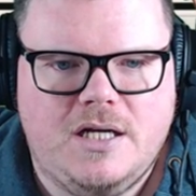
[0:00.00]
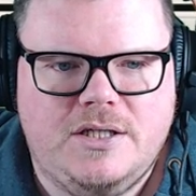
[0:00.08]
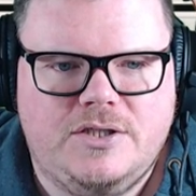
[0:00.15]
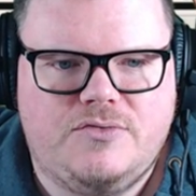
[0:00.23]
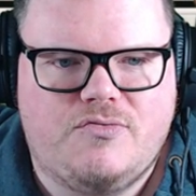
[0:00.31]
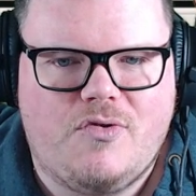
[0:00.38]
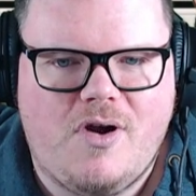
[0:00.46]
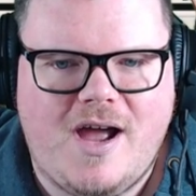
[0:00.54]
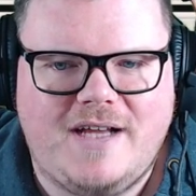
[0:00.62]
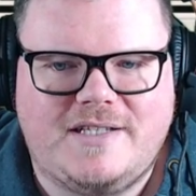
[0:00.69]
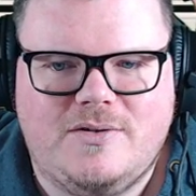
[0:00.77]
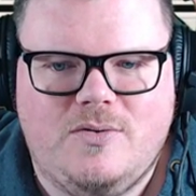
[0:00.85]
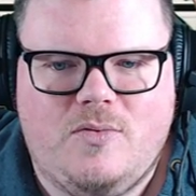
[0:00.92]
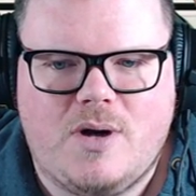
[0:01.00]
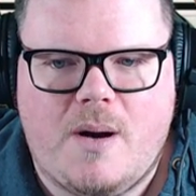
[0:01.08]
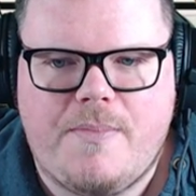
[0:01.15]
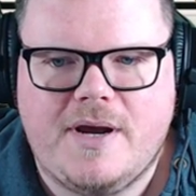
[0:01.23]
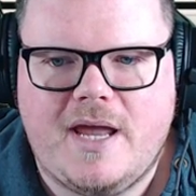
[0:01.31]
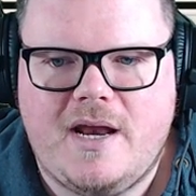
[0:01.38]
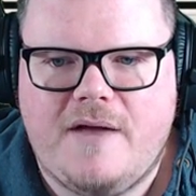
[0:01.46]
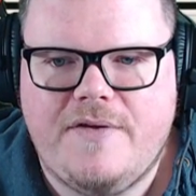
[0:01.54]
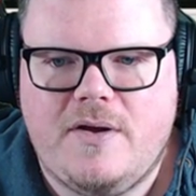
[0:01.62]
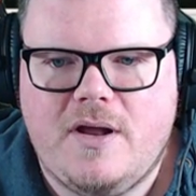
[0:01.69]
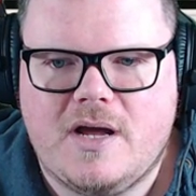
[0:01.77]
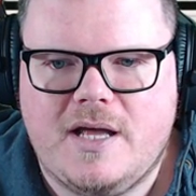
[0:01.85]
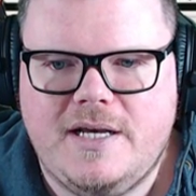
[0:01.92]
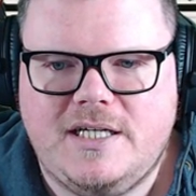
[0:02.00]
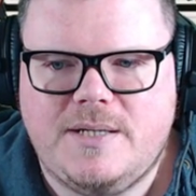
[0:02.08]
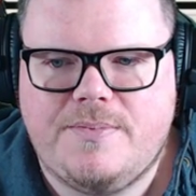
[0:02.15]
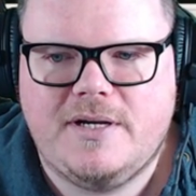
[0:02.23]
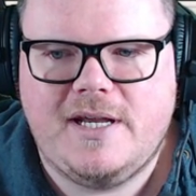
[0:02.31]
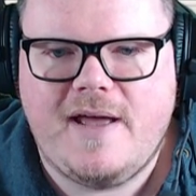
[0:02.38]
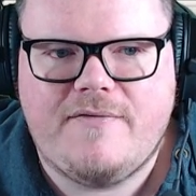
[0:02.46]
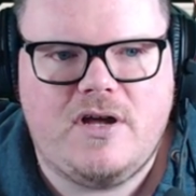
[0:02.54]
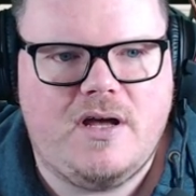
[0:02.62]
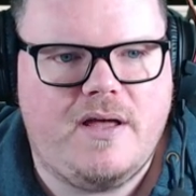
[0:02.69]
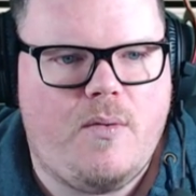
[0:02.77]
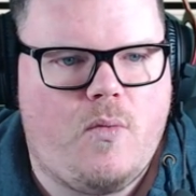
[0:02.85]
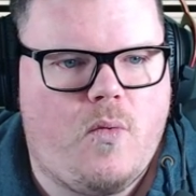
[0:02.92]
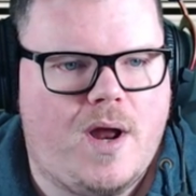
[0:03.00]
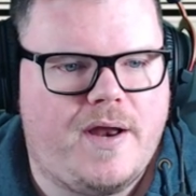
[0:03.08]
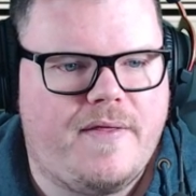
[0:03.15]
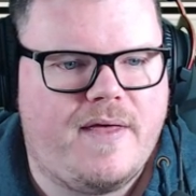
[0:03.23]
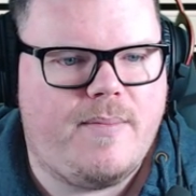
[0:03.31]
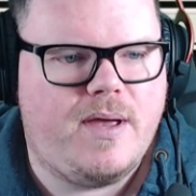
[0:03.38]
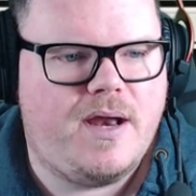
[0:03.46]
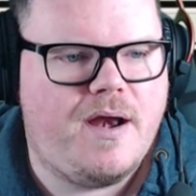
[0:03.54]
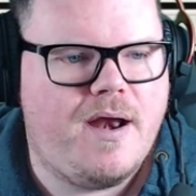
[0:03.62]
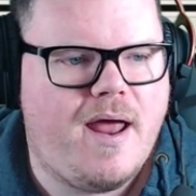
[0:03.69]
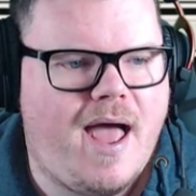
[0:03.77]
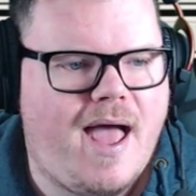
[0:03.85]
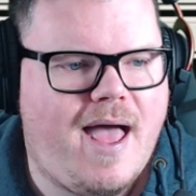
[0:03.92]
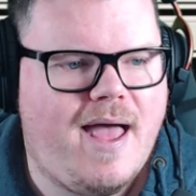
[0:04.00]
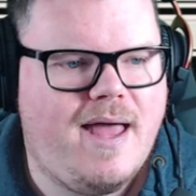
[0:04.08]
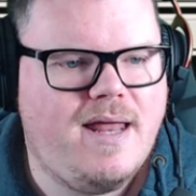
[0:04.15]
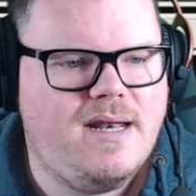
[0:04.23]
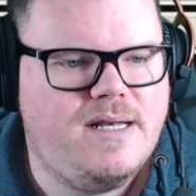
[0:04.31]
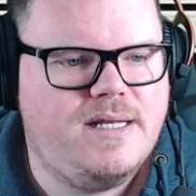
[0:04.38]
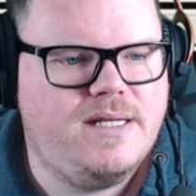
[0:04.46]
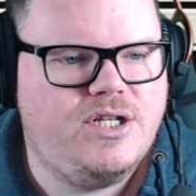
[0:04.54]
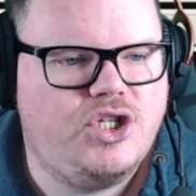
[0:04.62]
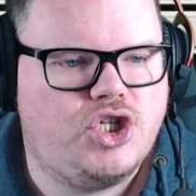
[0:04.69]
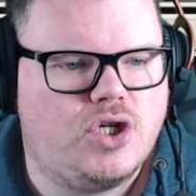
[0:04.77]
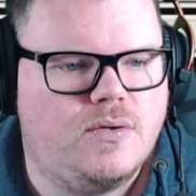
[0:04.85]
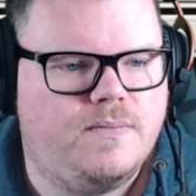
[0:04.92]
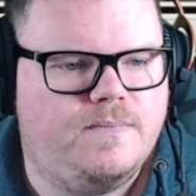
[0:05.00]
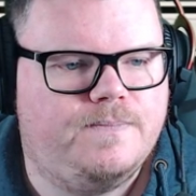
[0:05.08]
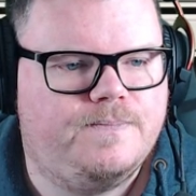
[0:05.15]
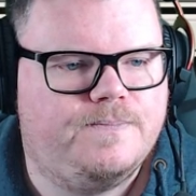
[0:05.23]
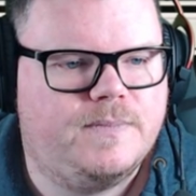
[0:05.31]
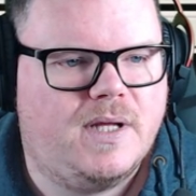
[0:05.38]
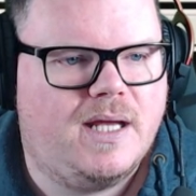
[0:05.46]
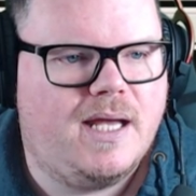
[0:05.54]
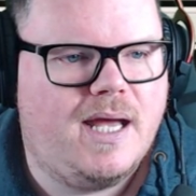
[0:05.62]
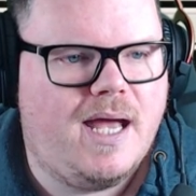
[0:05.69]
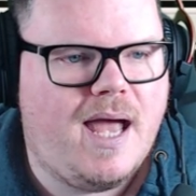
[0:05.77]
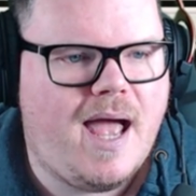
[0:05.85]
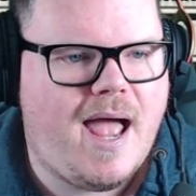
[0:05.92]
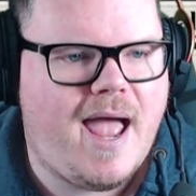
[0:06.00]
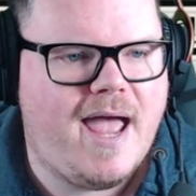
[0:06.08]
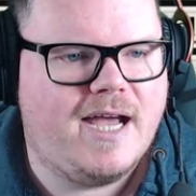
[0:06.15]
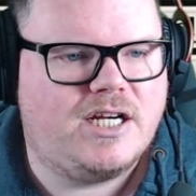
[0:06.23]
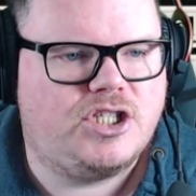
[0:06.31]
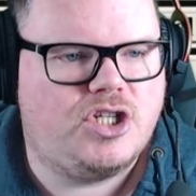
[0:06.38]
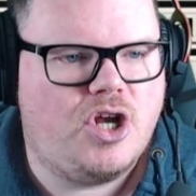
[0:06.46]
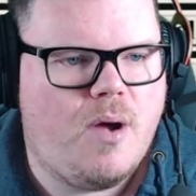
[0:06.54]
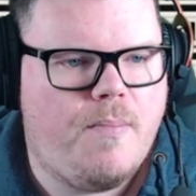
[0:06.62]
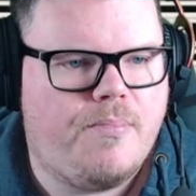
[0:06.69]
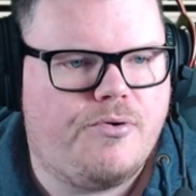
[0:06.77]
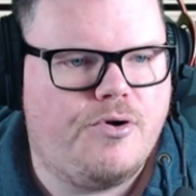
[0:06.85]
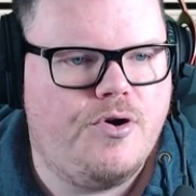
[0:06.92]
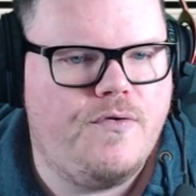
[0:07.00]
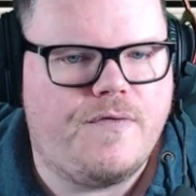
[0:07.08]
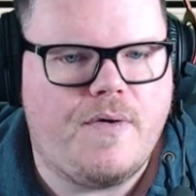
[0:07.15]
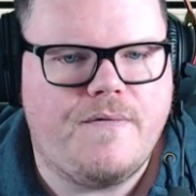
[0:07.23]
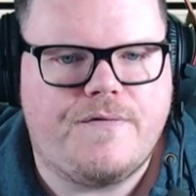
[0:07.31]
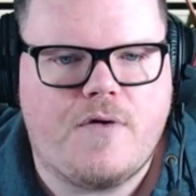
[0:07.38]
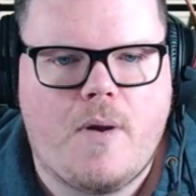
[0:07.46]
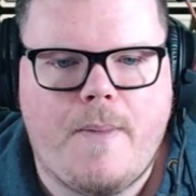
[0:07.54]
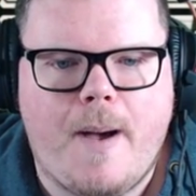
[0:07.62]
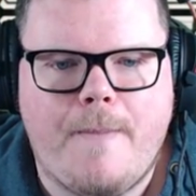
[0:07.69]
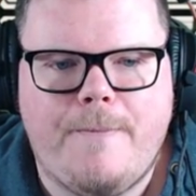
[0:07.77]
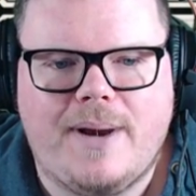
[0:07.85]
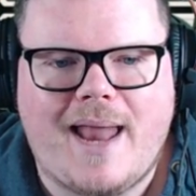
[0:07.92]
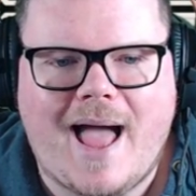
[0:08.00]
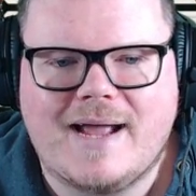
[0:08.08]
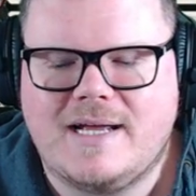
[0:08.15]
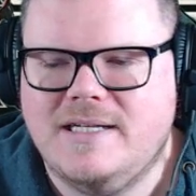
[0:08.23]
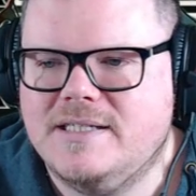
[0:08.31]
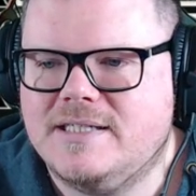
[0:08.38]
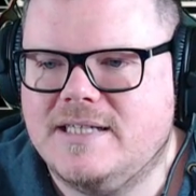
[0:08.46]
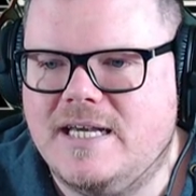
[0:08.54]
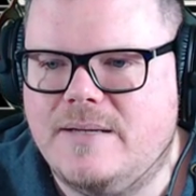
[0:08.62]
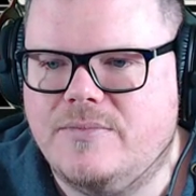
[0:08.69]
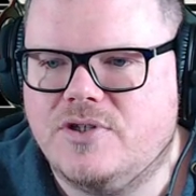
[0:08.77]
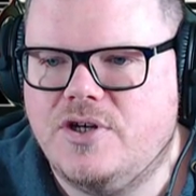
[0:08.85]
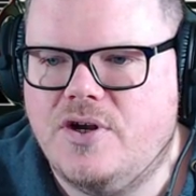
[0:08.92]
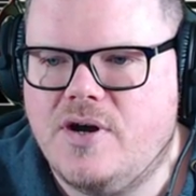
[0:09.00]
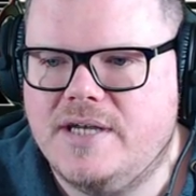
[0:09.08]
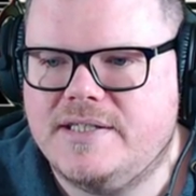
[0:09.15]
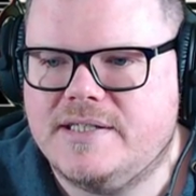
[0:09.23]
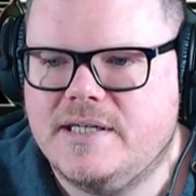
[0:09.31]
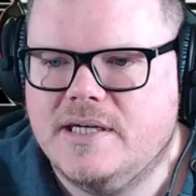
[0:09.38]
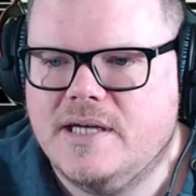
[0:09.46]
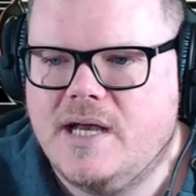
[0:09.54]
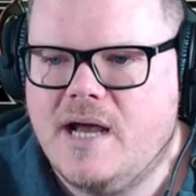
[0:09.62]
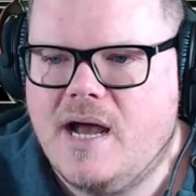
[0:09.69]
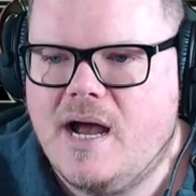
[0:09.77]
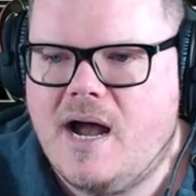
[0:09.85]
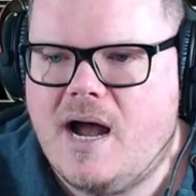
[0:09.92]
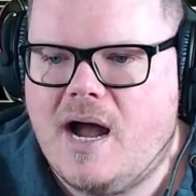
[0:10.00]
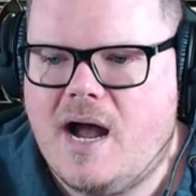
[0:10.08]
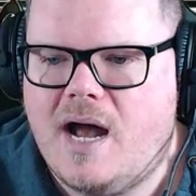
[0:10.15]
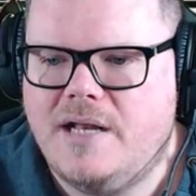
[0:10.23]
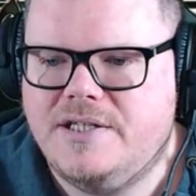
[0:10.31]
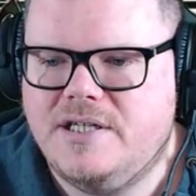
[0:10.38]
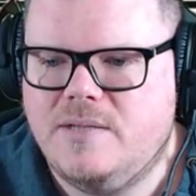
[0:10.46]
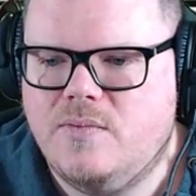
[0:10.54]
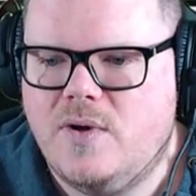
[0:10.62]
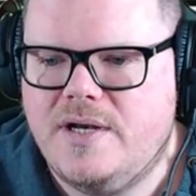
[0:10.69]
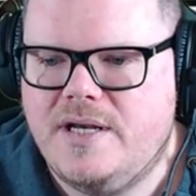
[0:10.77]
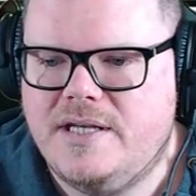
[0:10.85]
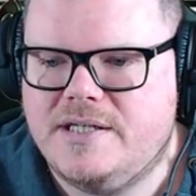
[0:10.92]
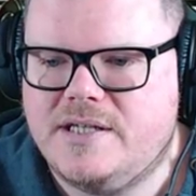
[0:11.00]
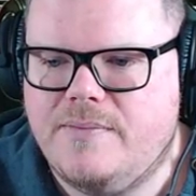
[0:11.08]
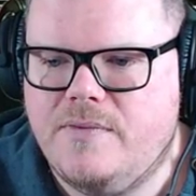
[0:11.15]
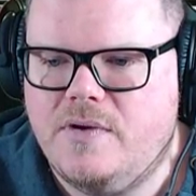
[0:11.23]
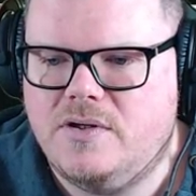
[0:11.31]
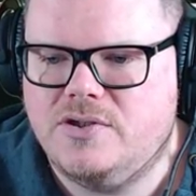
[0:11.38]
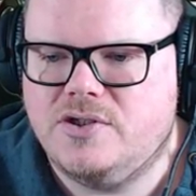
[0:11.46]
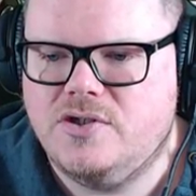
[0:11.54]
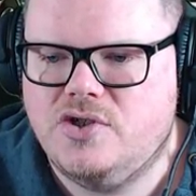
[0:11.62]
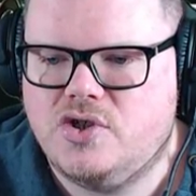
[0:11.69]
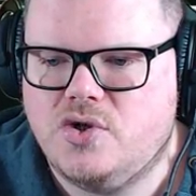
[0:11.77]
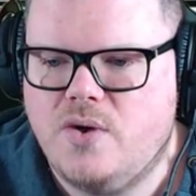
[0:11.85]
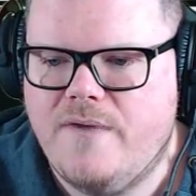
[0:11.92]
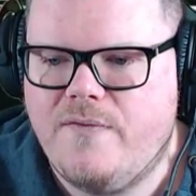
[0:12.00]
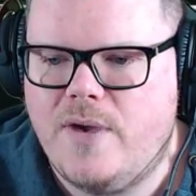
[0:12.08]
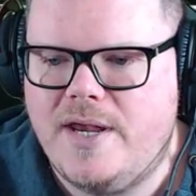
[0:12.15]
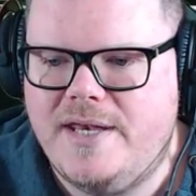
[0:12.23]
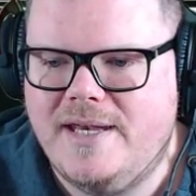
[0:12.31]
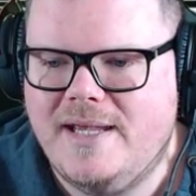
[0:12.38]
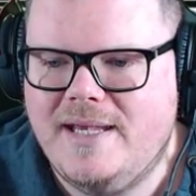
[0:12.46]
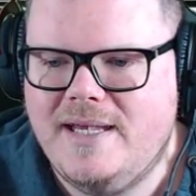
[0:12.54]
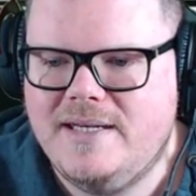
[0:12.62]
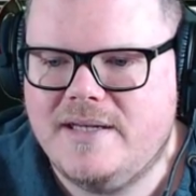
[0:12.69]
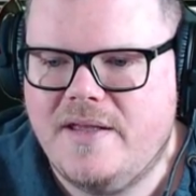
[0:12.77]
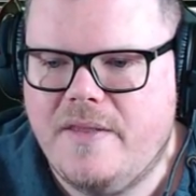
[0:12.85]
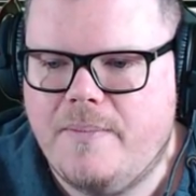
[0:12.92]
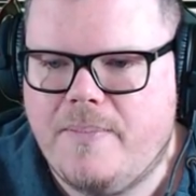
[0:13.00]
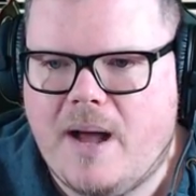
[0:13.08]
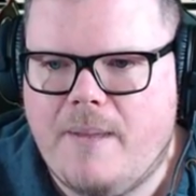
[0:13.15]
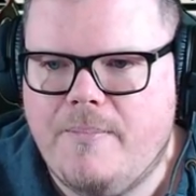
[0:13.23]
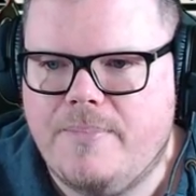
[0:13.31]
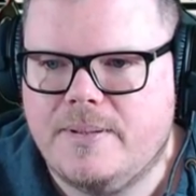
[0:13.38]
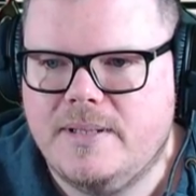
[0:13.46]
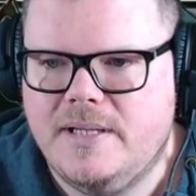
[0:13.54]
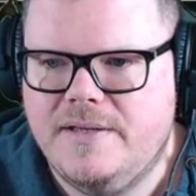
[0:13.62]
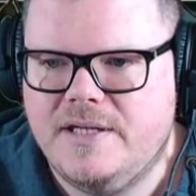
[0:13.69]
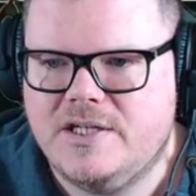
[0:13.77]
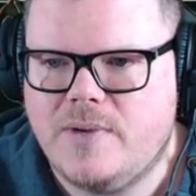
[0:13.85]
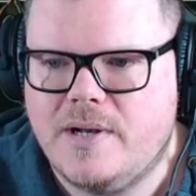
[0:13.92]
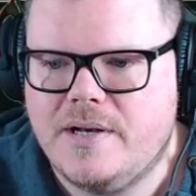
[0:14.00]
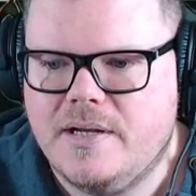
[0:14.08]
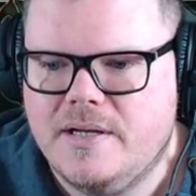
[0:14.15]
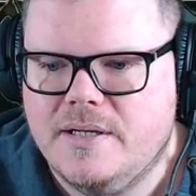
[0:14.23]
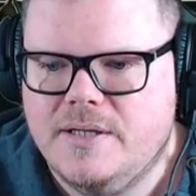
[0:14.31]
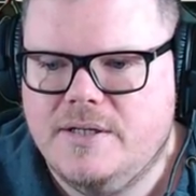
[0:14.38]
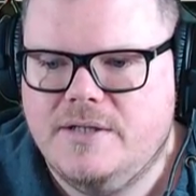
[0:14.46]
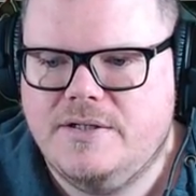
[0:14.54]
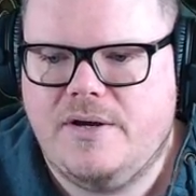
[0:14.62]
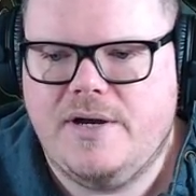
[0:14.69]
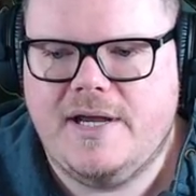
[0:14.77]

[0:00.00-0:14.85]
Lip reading: Right, what do I bring in? I feel like I need to bring the other one of them in. And Hex Proof from Black seems nice. Hunted Witness. I'm not too sure if we need the pump in this one. So I'm going to